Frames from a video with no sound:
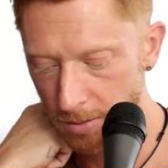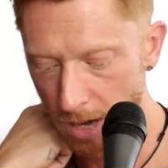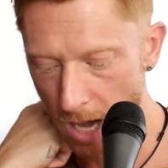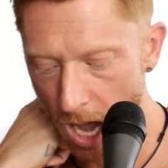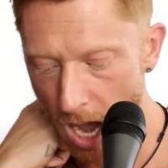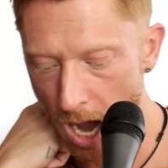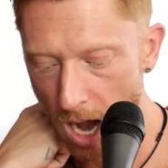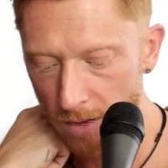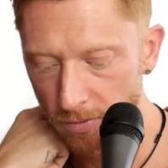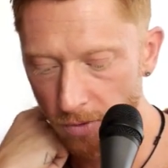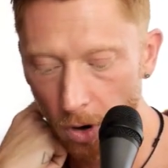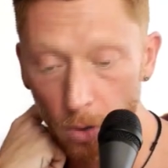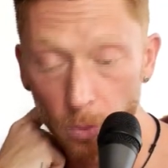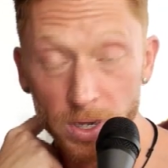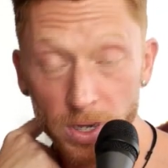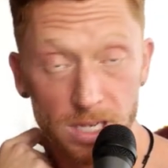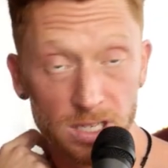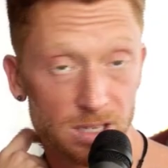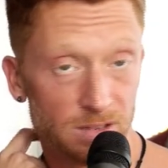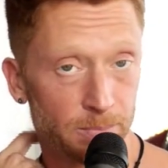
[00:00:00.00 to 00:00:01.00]
I've
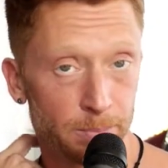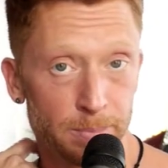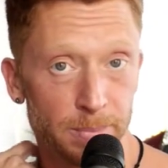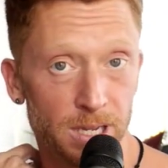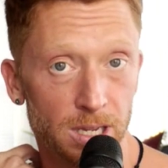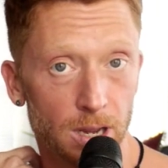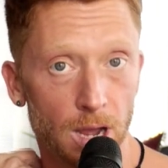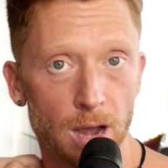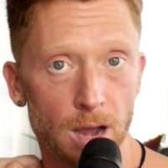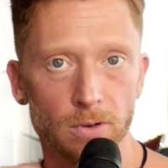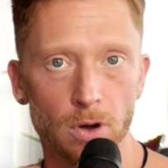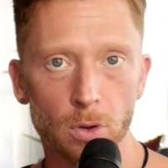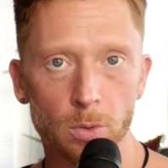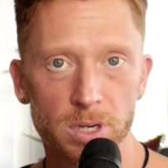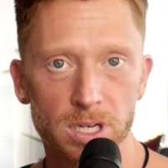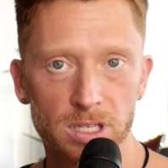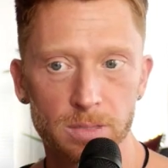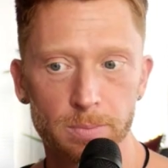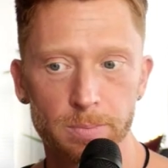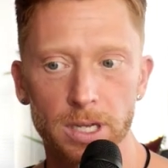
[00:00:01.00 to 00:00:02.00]
always
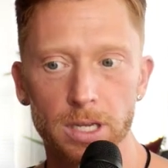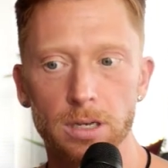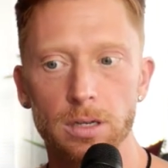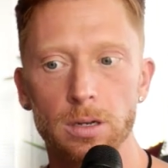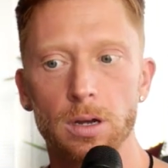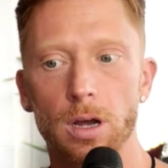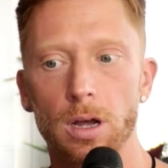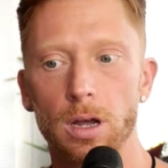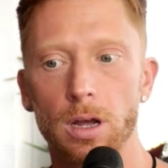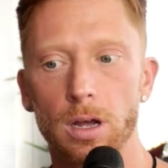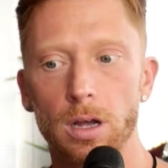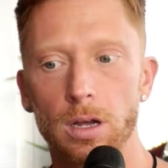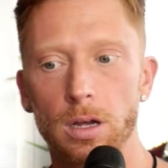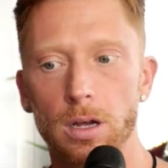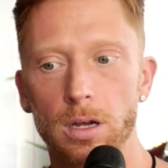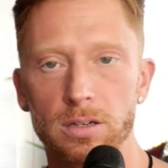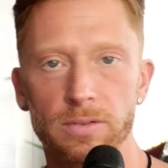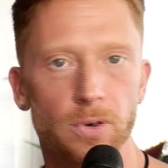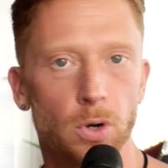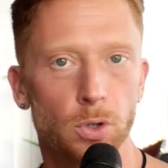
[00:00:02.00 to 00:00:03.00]
been
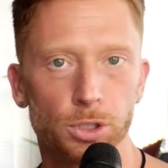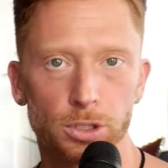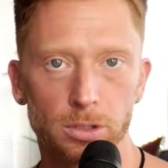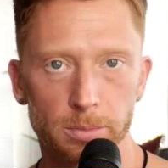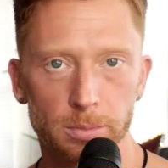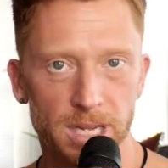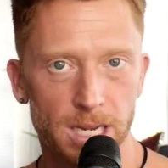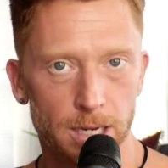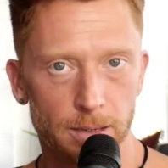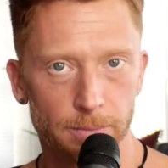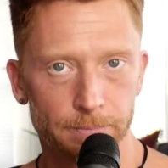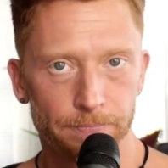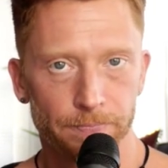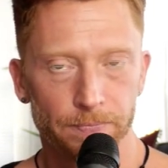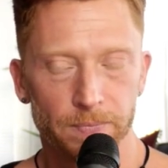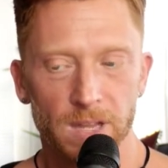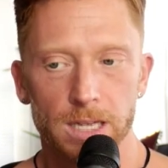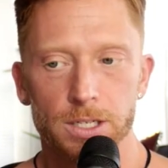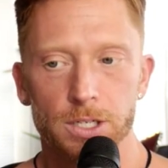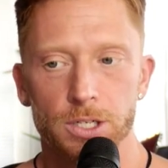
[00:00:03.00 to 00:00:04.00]
a devotional being.
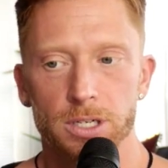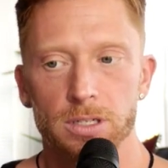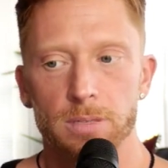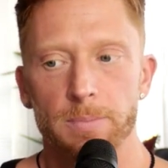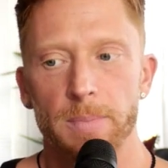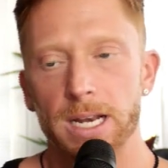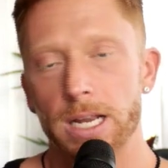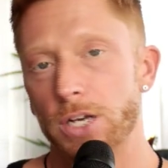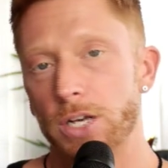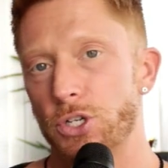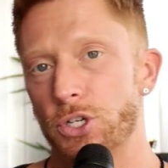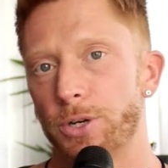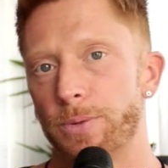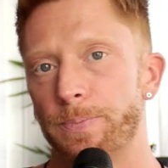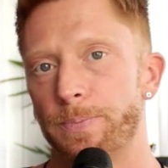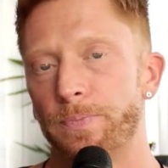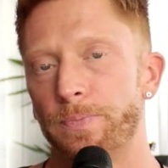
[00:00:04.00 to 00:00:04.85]
That's just my nature.